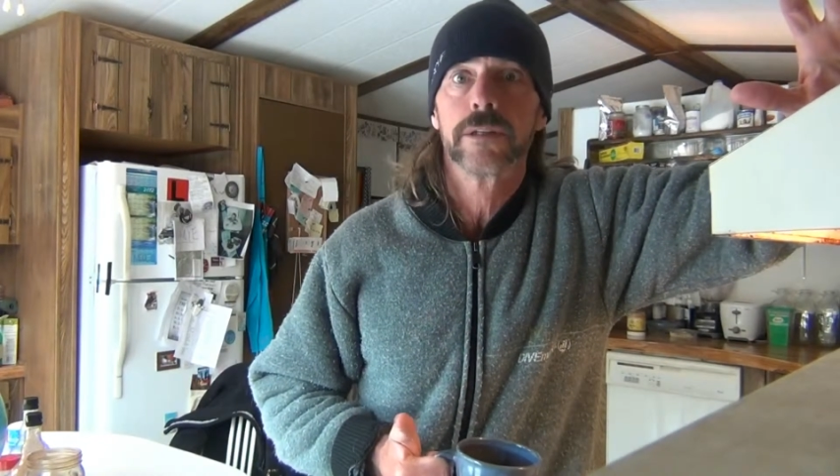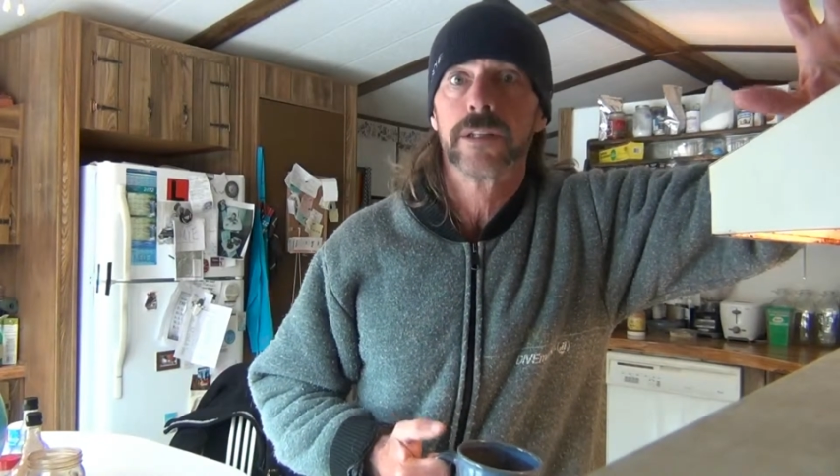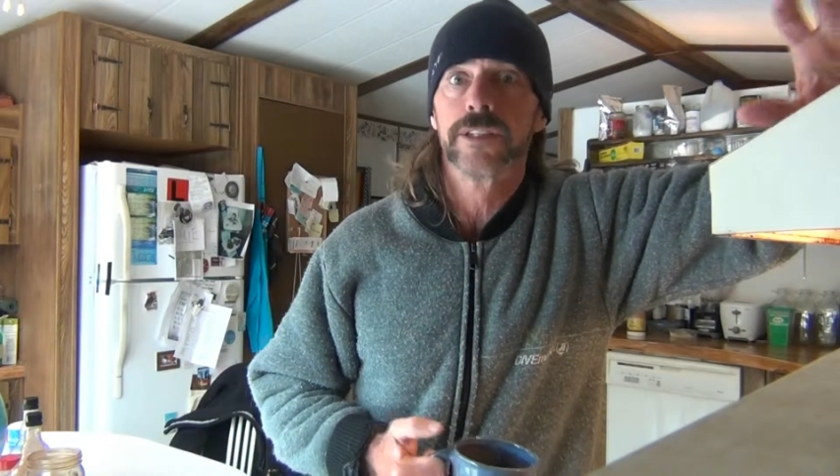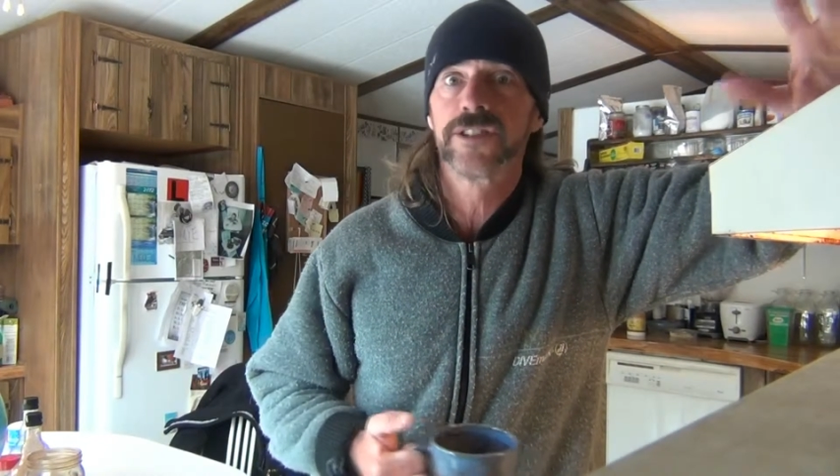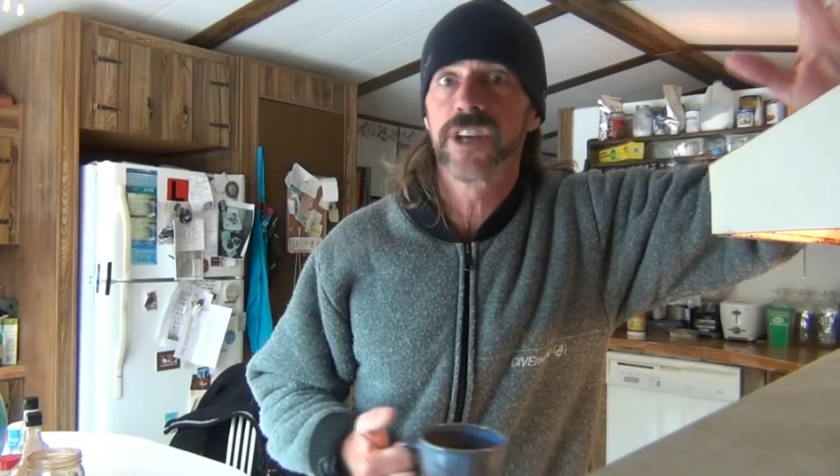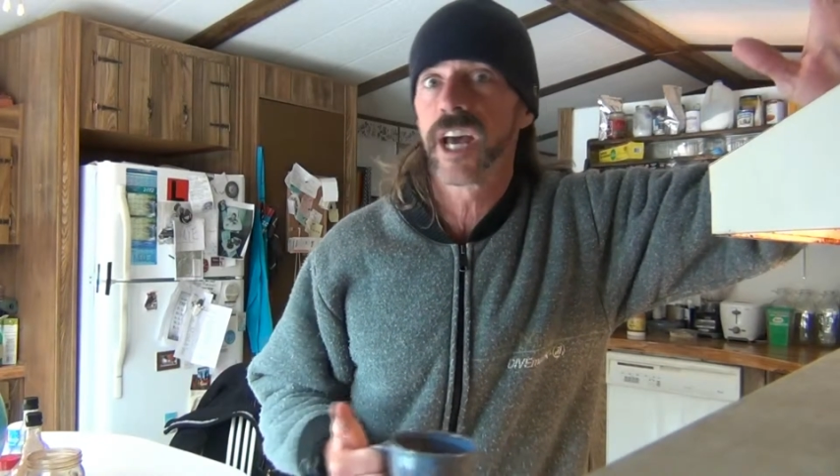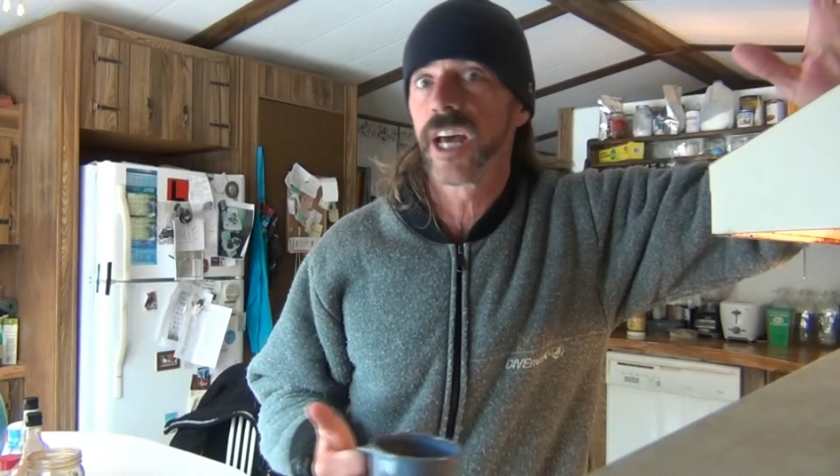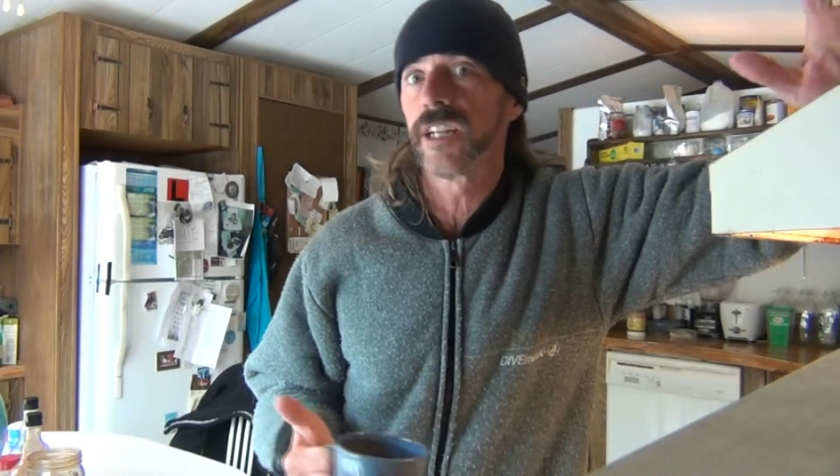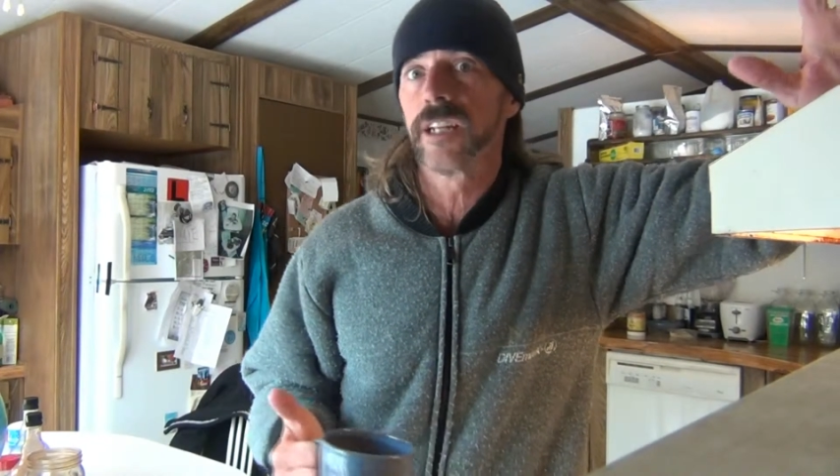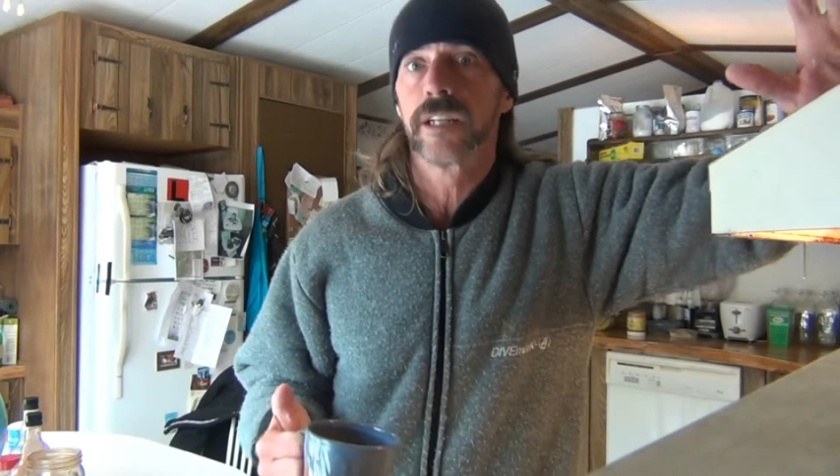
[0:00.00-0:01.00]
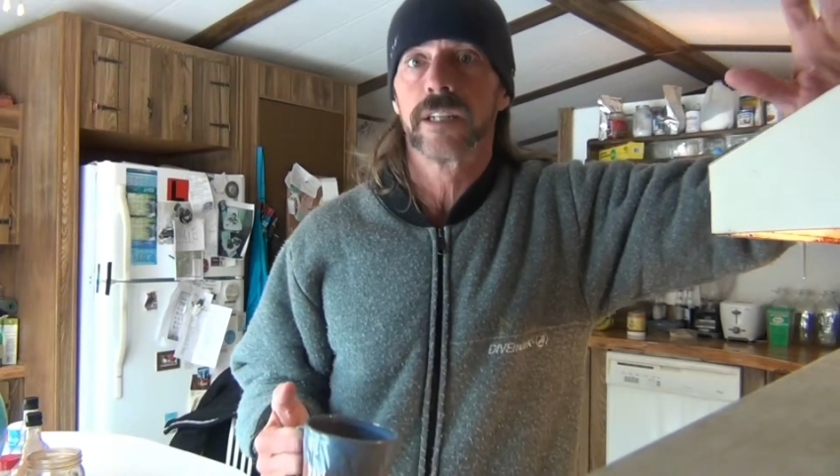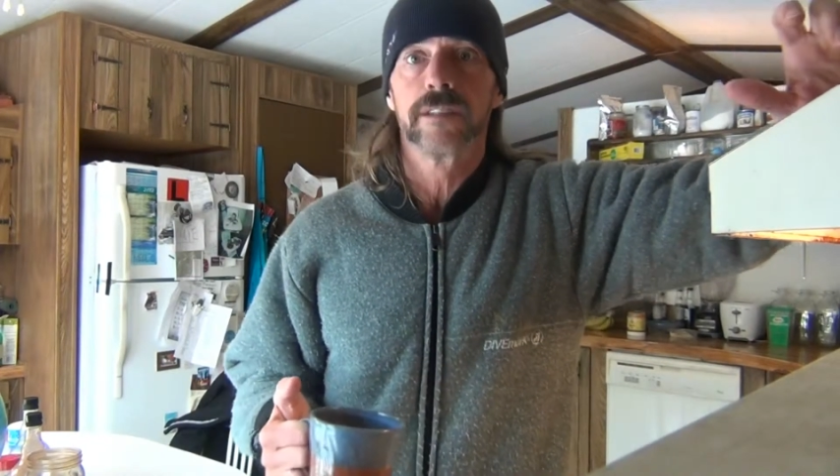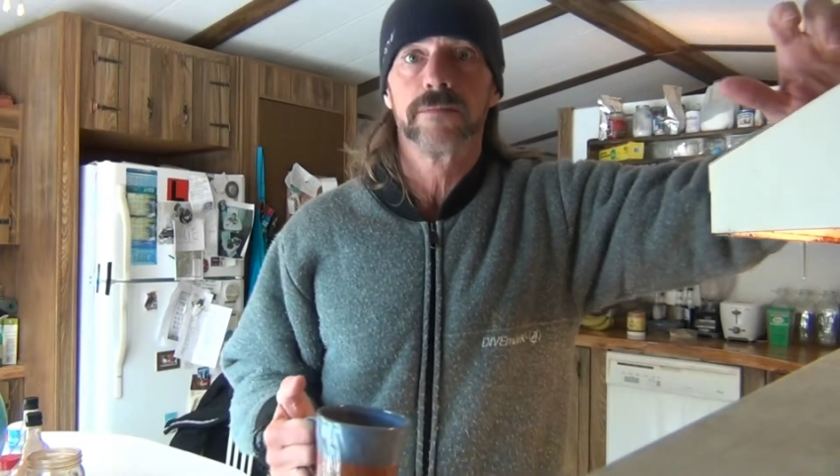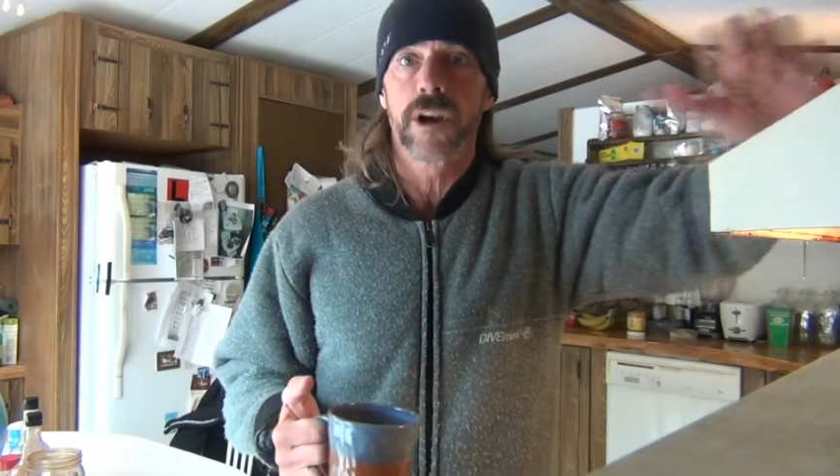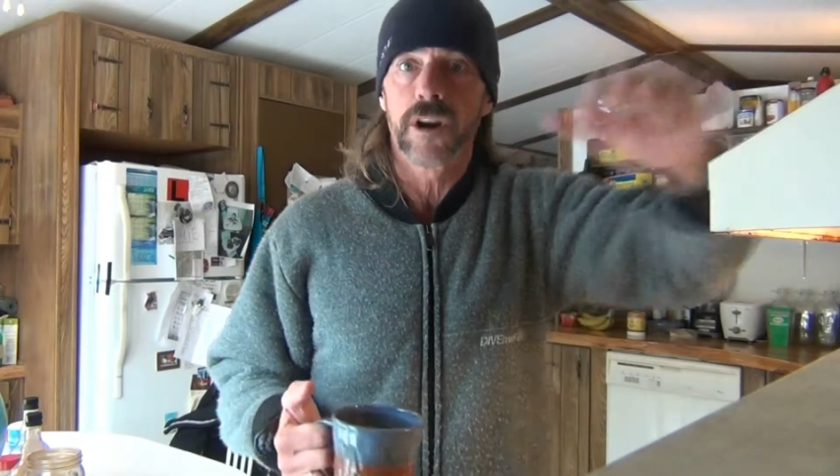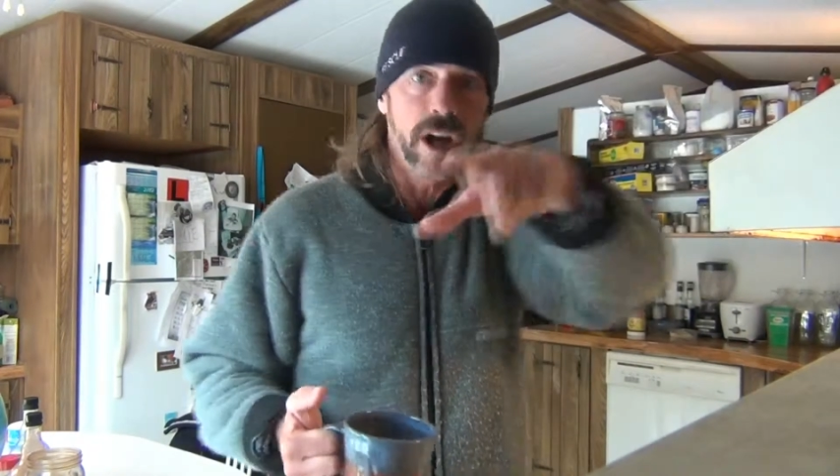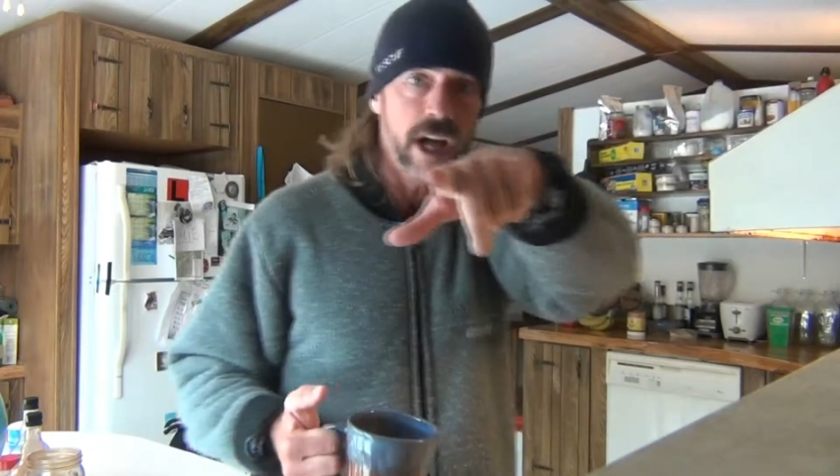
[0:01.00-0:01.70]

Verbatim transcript: This is it. Better all